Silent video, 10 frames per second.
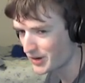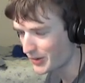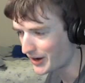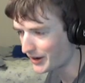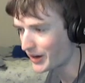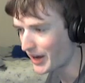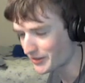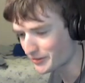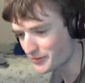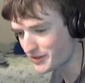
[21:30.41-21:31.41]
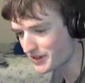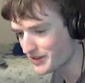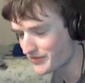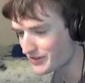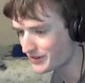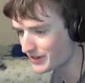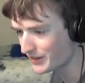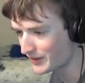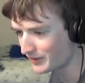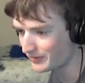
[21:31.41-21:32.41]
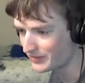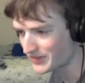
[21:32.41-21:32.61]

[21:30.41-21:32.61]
where I threw the ether and then